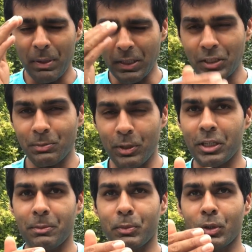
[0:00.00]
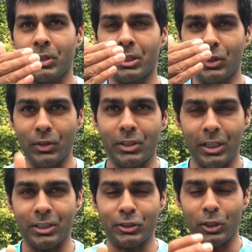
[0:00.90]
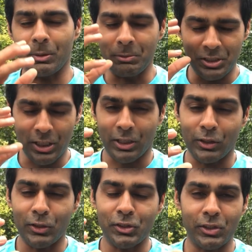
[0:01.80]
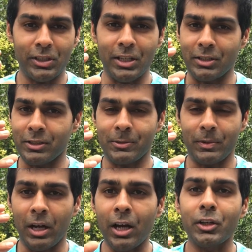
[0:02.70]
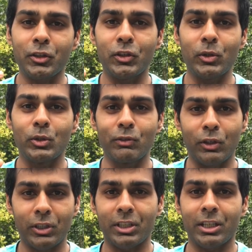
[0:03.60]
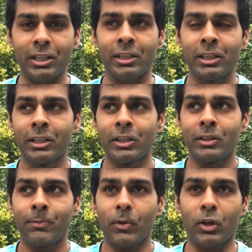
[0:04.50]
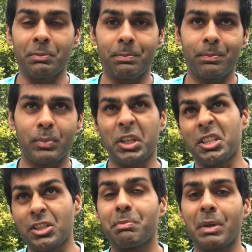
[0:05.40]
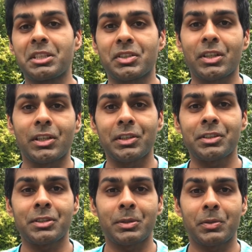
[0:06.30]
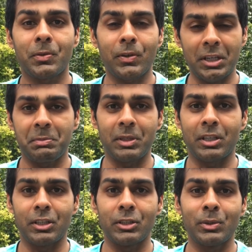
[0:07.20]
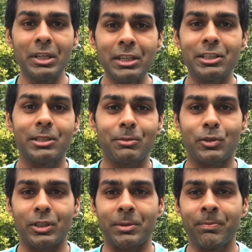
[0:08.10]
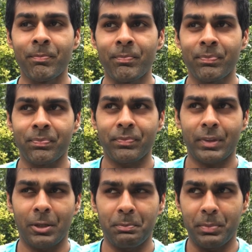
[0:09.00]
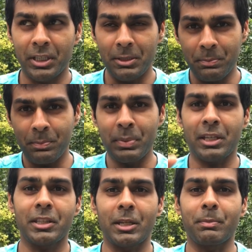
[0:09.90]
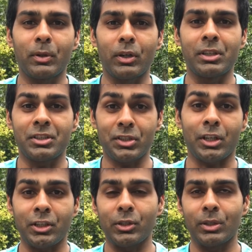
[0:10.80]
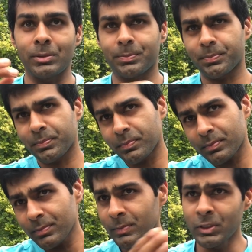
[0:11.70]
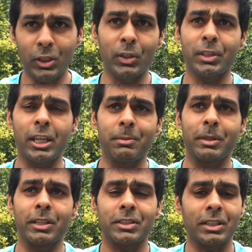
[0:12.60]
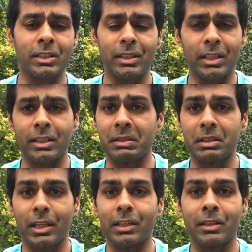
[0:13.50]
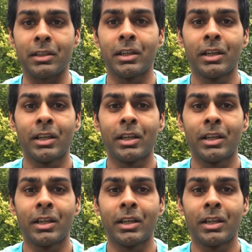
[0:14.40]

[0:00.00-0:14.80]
picked his braking point, he got the car stop. I mean, psychologically that's hard to do. You've got a guy on potentially better tyres right behind you in the slipstream, but he picked that point, stuck to it, got to the apex, and then